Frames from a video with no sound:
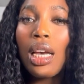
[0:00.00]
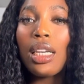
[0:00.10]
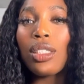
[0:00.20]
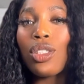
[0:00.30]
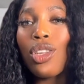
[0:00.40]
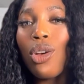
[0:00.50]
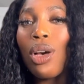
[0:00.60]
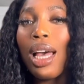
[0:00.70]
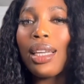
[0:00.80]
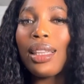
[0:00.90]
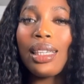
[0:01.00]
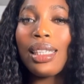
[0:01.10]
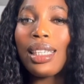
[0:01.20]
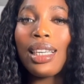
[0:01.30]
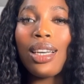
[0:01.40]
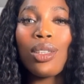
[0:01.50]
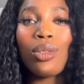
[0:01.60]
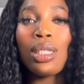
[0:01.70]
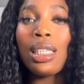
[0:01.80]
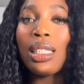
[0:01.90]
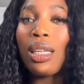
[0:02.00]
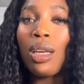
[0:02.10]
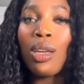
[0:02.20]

So in the clinicals, we did a lot of